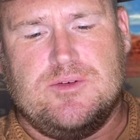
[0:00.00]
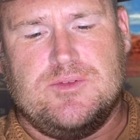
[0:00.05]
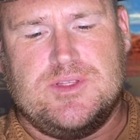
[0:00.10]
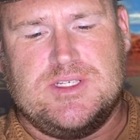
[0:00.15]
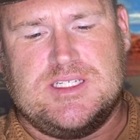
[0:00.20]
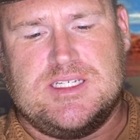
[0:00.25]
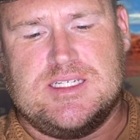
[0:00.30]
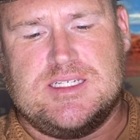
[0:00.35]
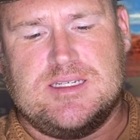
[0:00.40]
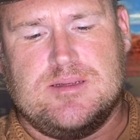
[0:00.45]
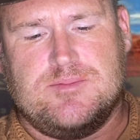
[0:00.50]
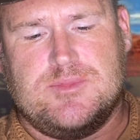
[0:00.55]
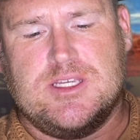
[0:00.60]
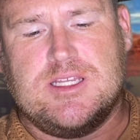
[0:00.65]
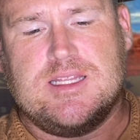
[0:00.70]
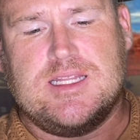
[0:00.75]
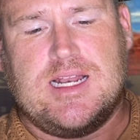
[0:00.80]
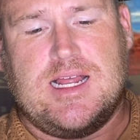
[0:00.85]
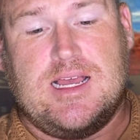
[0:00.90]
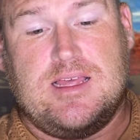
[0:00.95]
this is
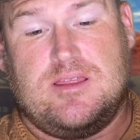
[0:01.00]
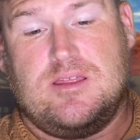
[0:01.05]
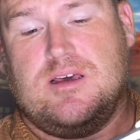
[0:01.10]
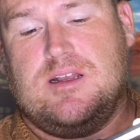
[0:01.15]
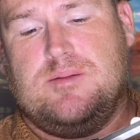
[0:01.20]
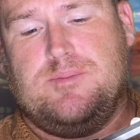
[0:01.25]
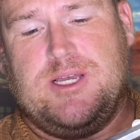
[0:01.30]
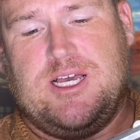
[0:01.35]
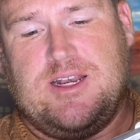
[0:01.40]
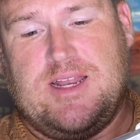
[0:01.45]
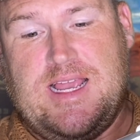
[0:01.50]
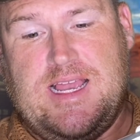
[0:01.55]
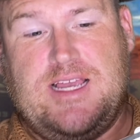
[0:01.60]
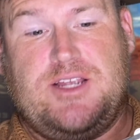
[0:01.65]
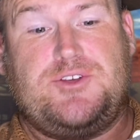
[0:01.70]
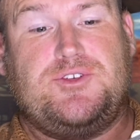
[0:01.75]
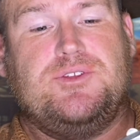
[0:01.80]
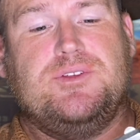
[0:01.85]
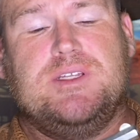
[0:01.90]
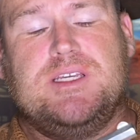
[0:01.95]
something that I thought about
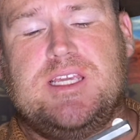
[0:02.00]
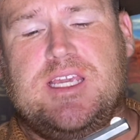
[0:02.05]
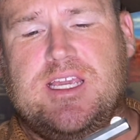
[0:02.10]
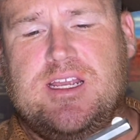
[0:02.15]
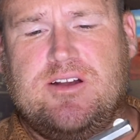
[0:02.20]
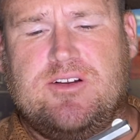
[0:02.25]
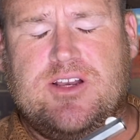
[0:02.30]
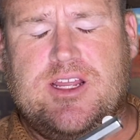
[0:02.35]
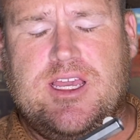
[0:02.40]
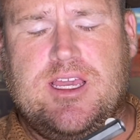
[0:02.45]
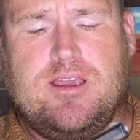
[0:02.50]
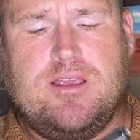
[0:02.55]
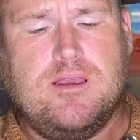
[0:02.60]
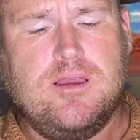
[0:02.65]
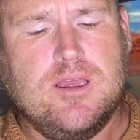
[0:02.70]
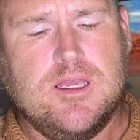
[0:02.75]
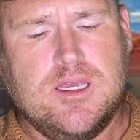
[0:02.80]
actually carrying,